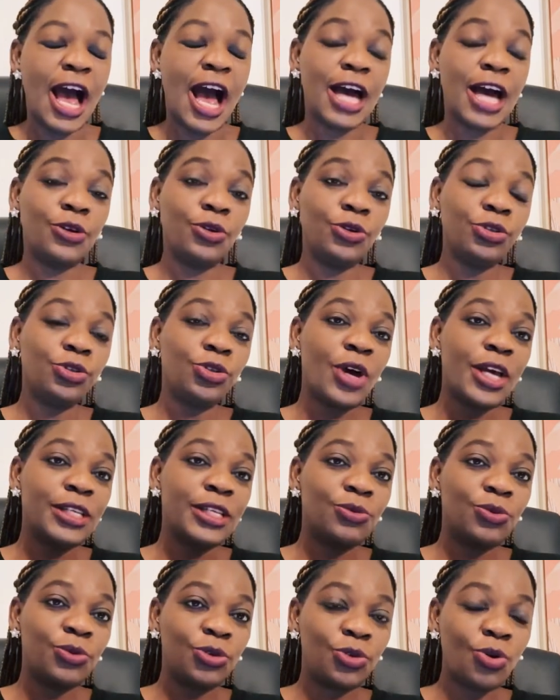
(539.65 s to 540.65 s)
And also,
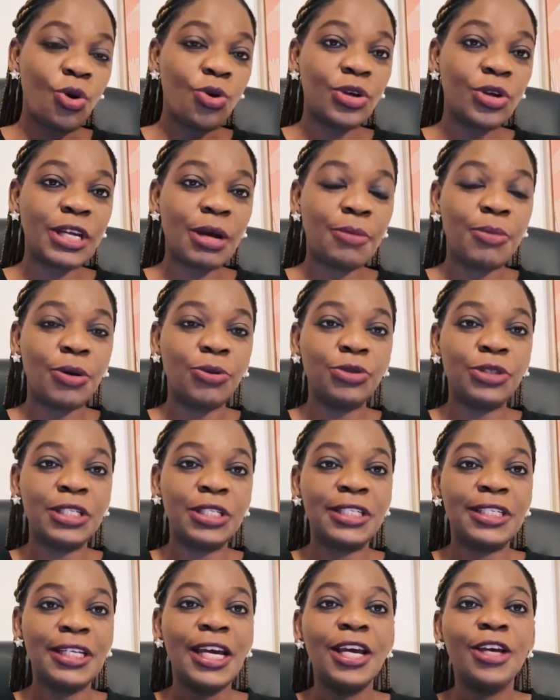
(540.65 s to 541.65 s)
as we talked about
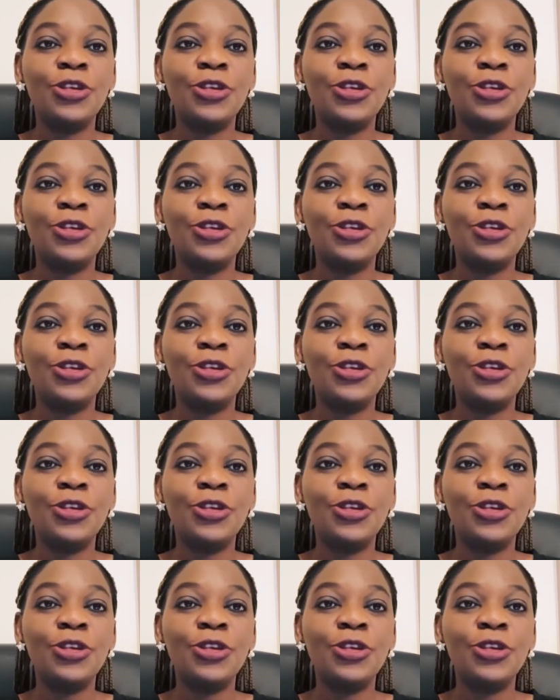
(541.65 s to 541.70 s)
it,